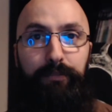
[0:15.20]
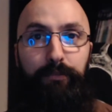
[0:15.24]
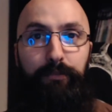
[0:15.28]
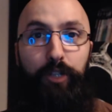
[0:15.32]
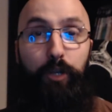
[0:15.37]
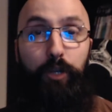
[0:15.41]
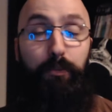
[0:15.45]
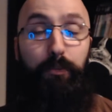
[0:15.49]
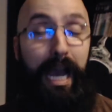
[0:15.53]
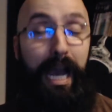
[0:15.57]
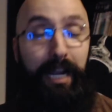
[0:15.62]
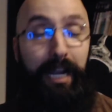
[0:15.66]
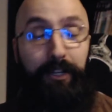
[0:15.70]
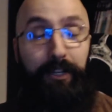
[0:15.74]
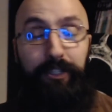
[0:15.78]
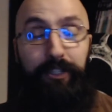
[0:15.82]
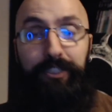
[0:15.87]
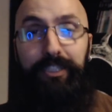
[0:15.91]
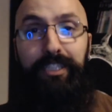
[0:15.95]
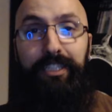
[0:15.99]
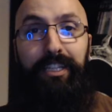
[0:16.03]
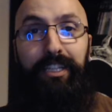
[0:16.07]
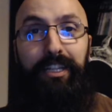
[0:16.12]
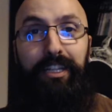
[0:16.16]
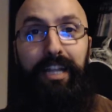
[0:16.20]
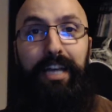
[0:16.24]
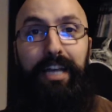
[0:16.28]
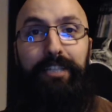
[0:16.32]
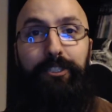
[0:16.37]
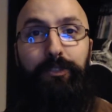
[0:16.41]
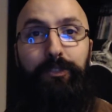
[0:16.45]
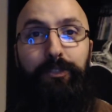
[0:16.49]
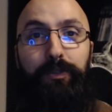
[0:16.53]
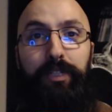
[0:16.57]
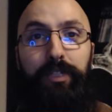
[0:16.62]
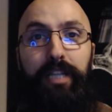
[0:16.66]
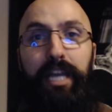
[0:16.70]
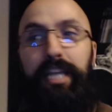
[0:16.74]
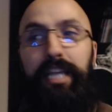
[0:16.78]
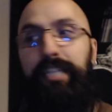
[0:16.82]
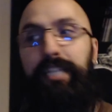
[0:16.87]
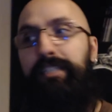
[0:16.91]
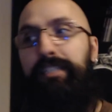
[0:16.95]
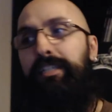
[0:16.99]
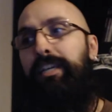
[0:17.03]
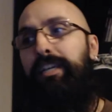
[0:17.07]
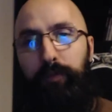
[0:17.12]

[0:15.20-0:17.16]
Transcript: new backers in the last 3 days,